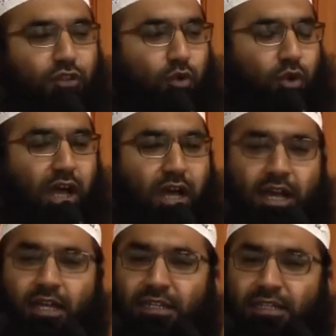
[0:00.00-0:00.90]
the
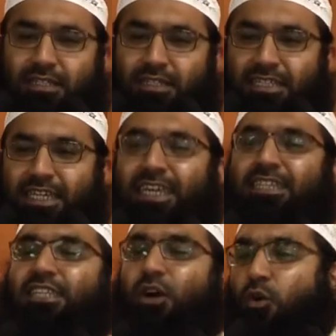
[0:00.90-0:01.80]
Quran
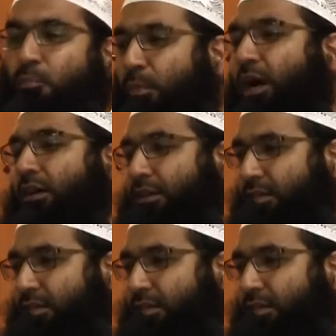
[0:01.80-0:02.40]
in the Ummah,